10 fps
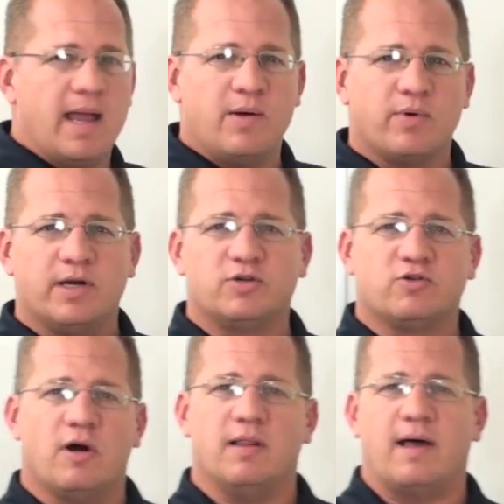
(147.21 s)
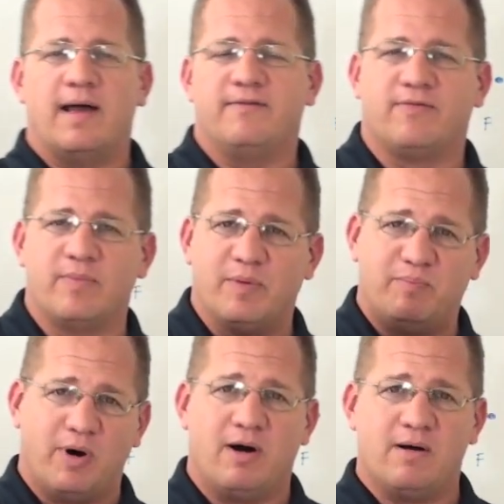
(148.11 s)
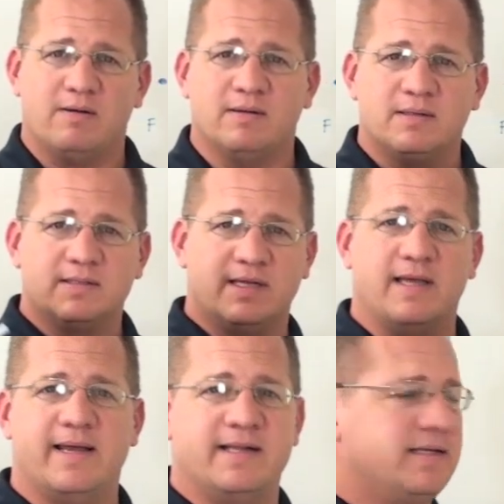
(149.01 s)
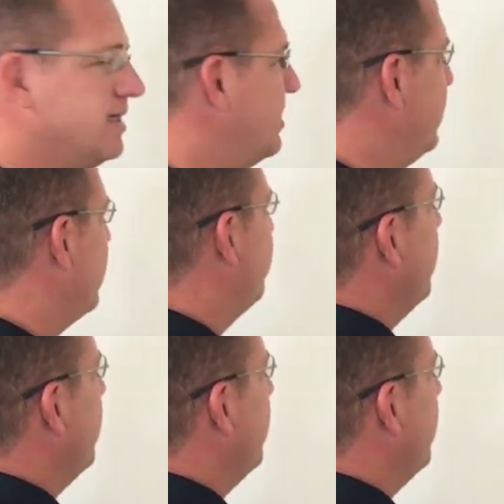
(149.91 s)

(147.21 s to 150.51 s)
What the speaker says: And we're going to draw a line from the ball to the end to the near